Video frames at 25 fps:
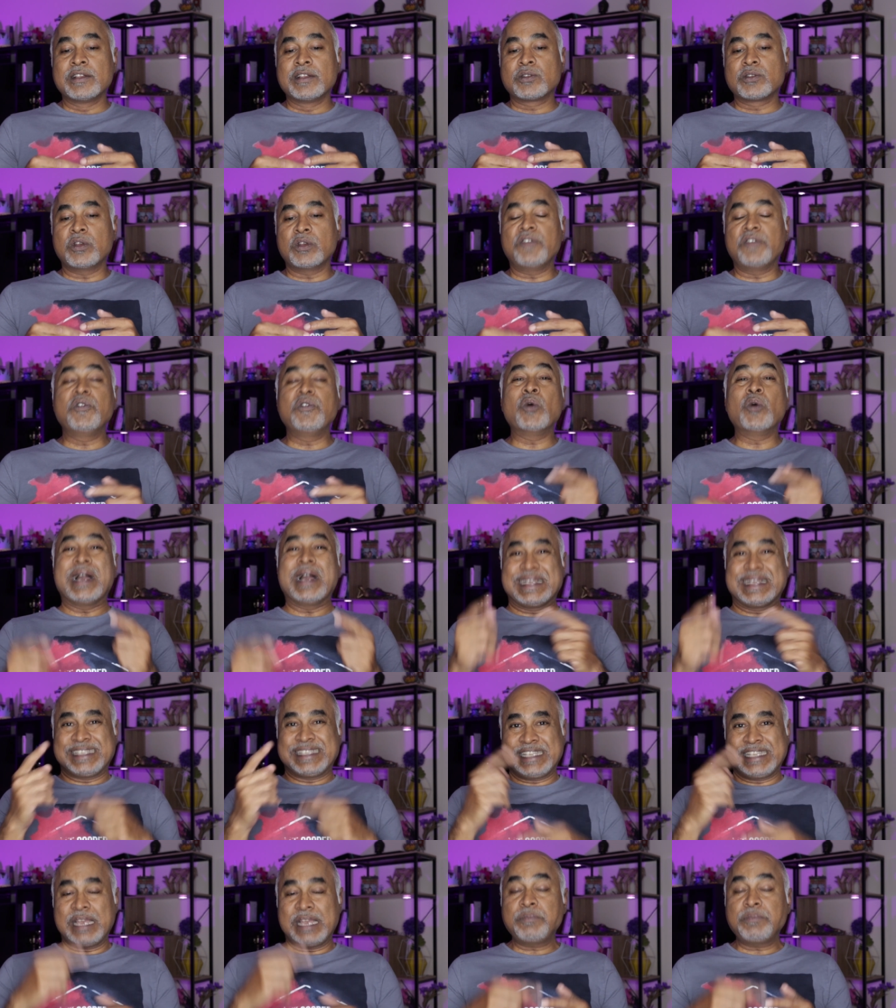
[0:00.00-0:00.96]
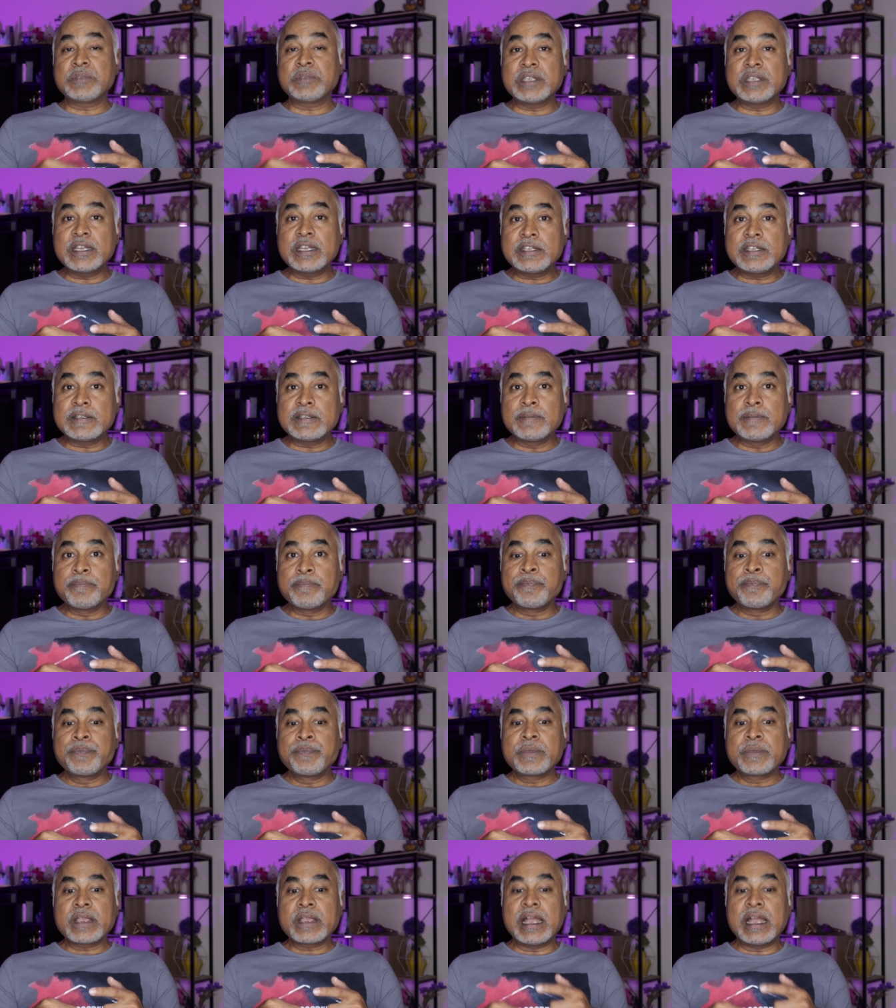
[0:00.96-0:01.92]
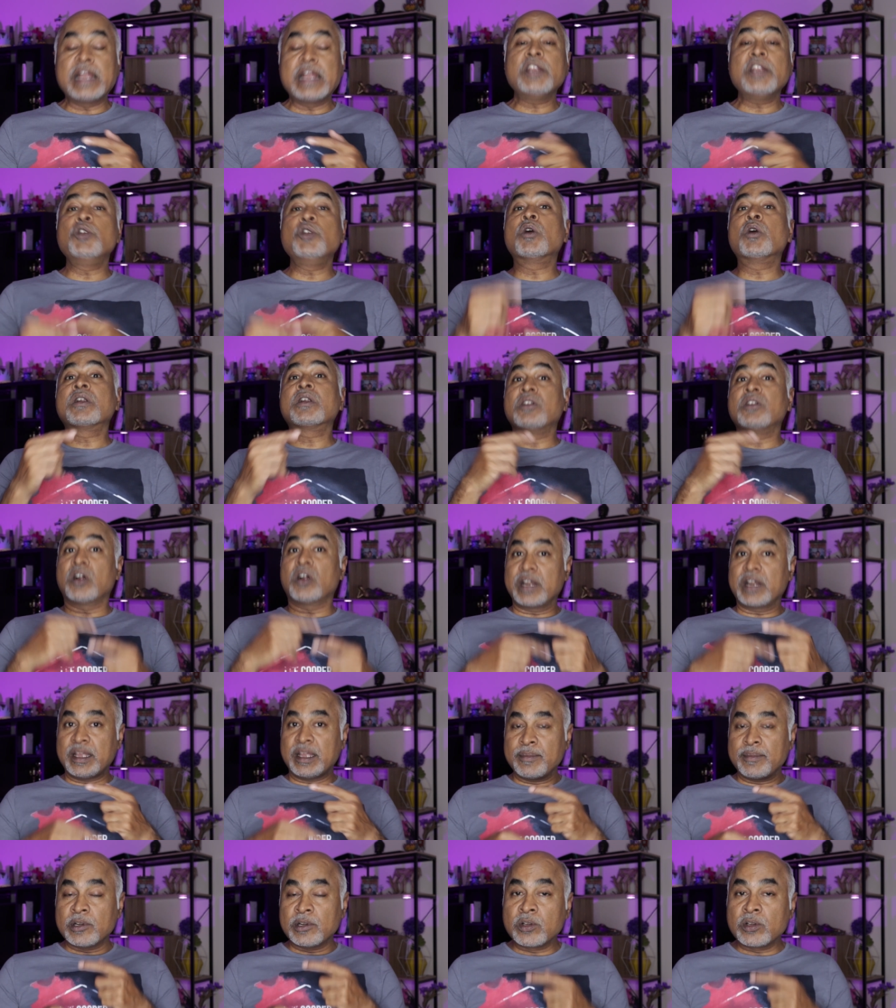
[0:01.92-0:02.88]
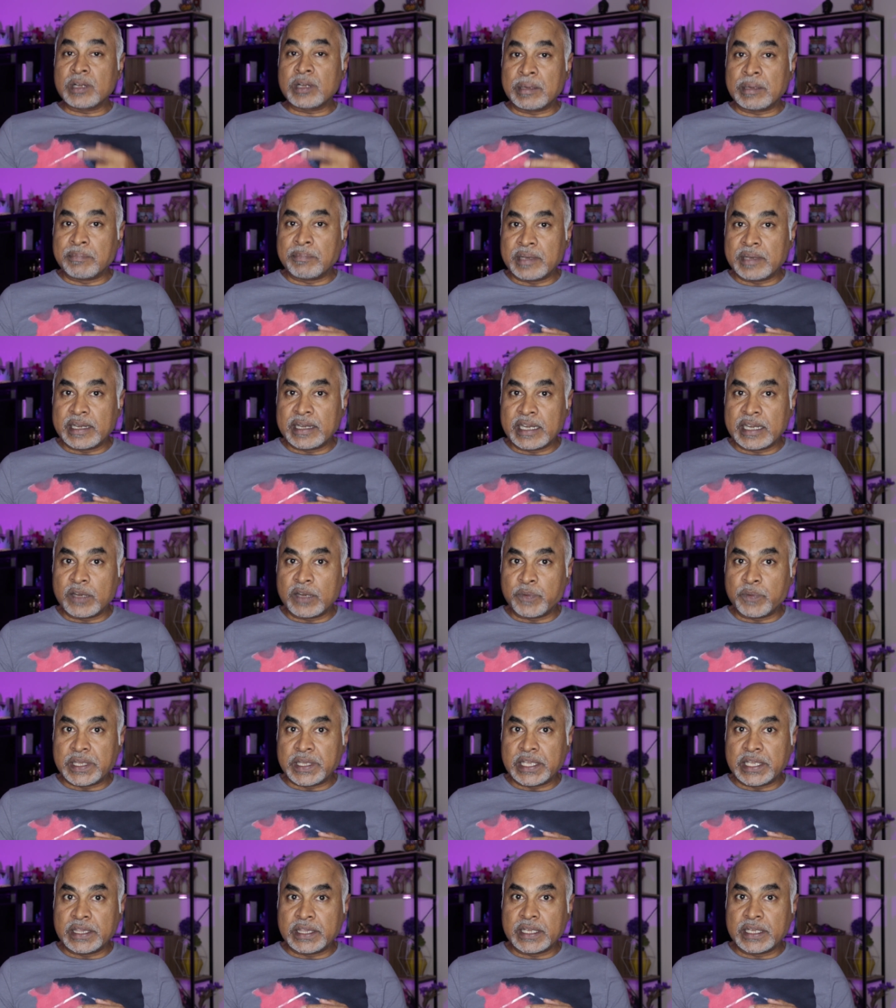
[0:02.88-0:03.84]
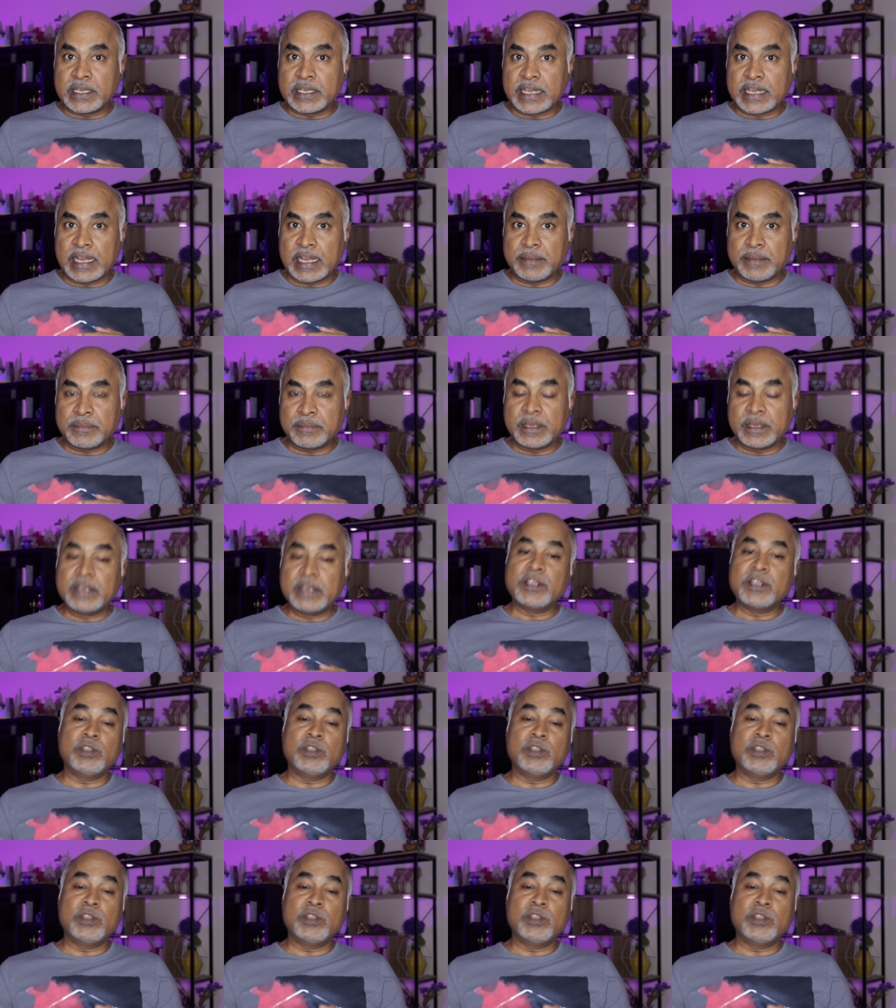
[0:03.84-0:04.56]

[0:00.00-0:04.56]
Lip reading: So if you accept it and you are not able to complete it within the time,